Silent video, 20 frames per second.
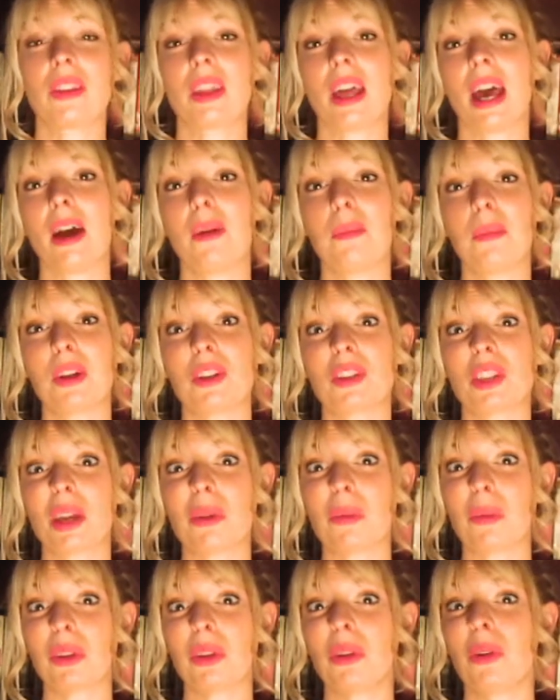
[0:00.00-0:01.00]
how much they
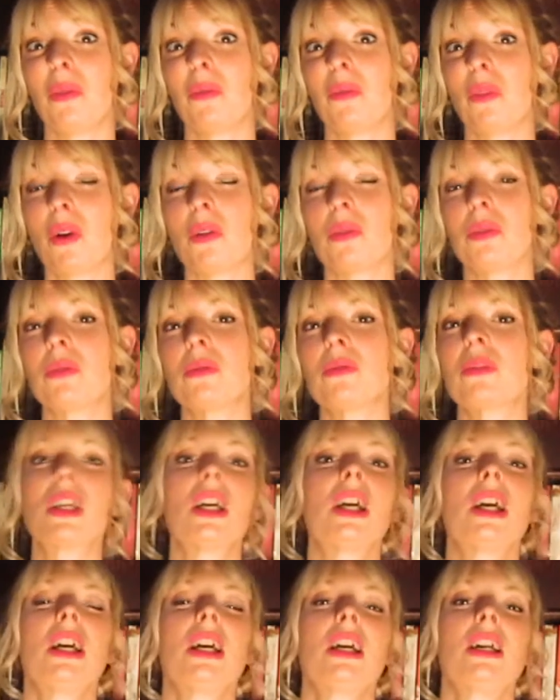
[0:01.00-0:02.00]
want you involved.
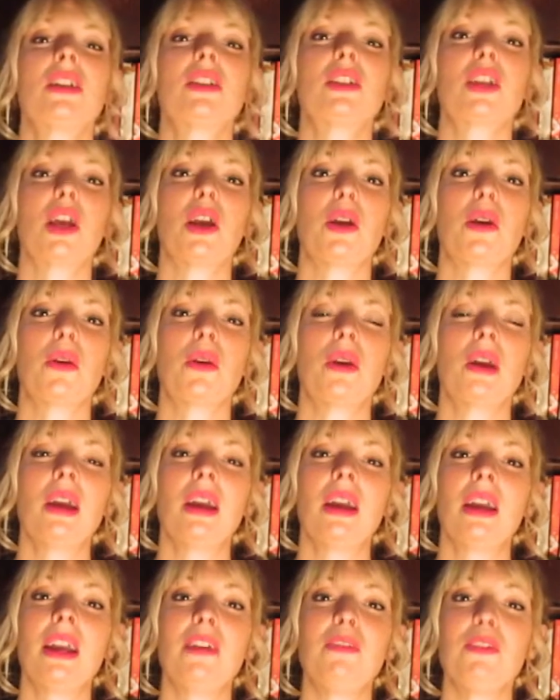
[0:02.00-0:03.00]
So
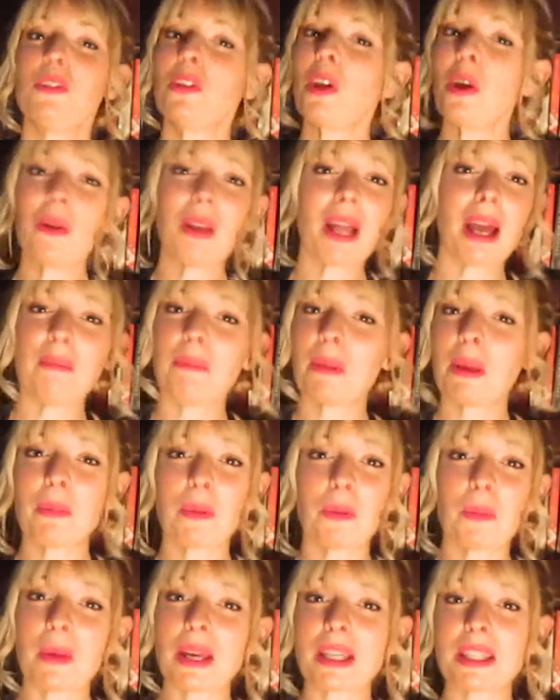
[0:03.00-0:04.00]
if you don't like
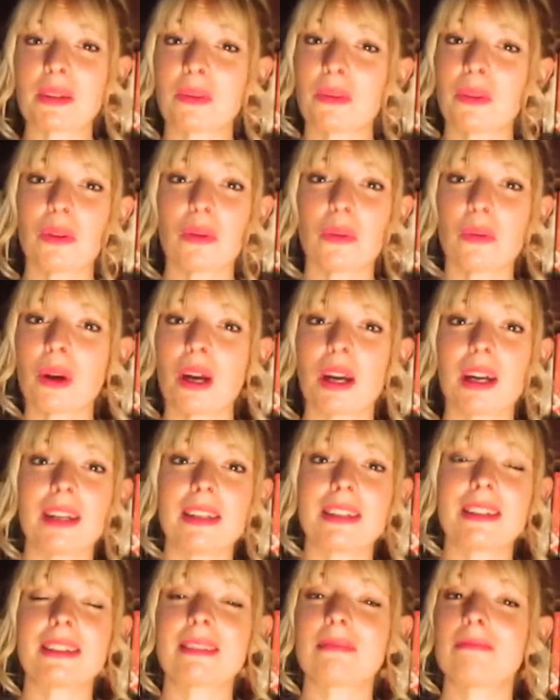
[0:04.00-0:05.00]
people messing with your
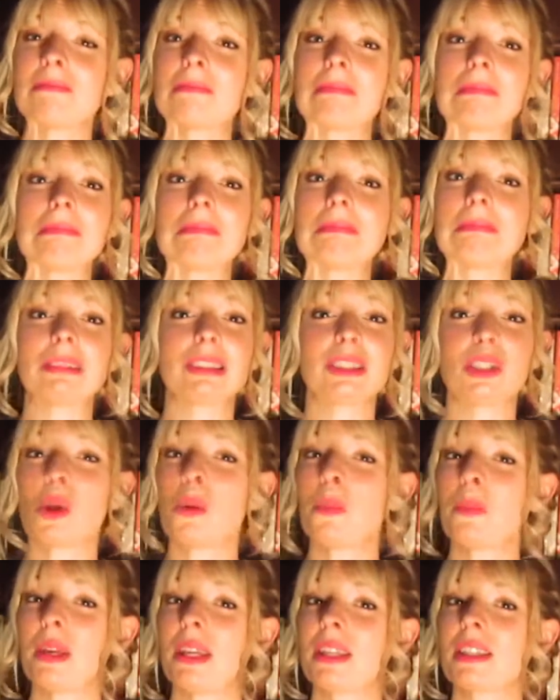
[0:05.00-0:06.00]
words,
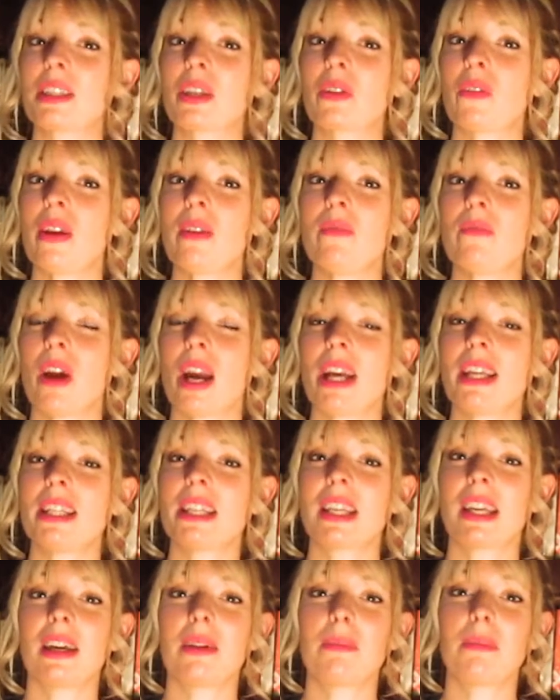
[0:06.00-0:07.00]
don't be a
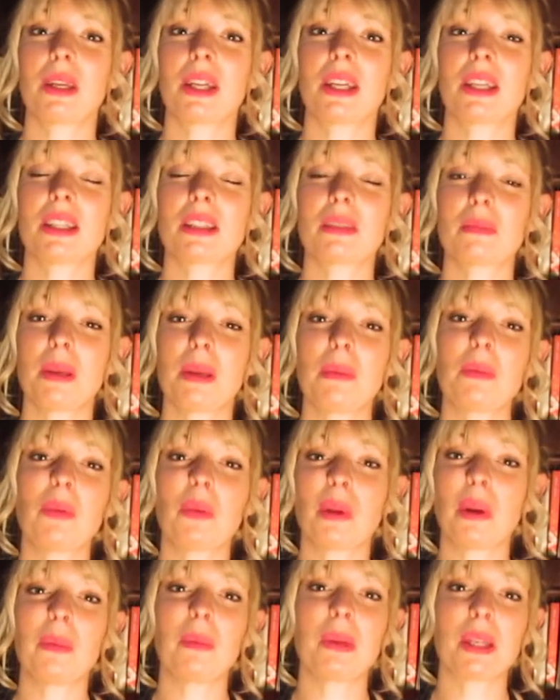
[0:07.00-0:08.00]
screenwriter, because people
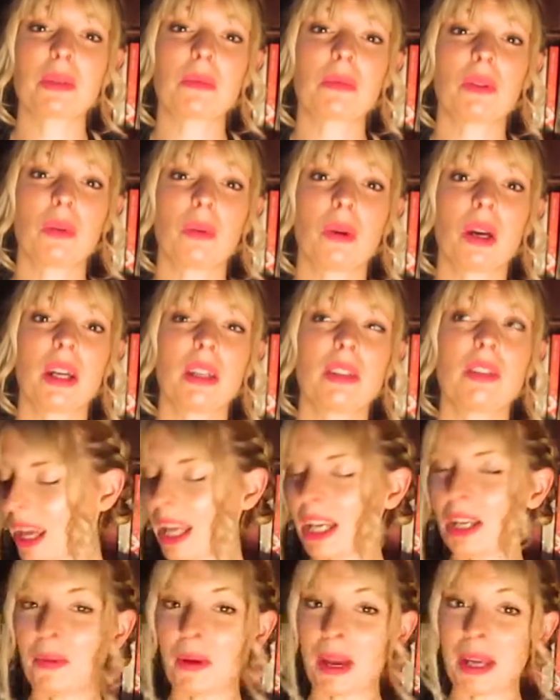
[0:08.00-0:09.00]
will mess with your words.
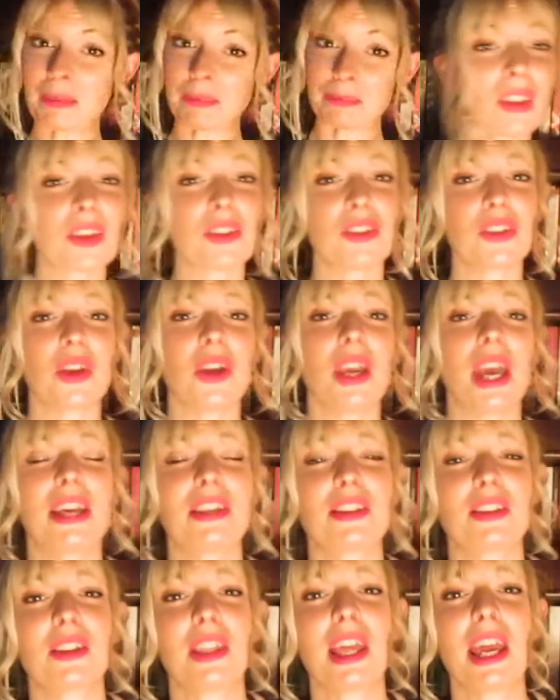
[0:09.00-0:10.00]
Anyway,
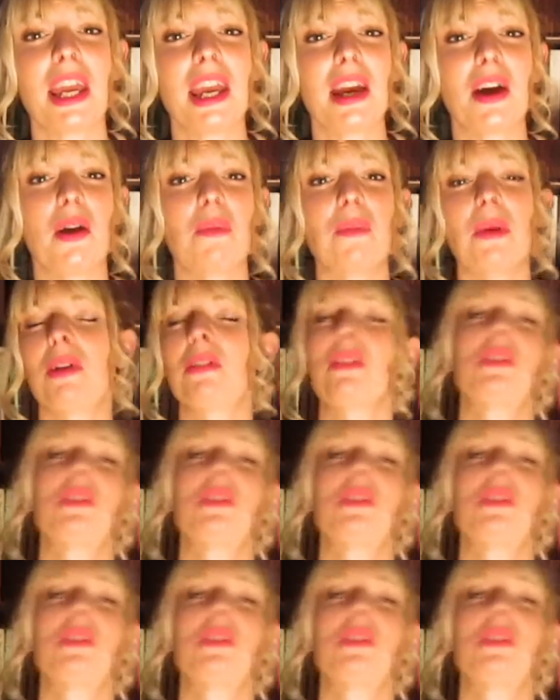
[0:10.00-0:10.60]
so they are my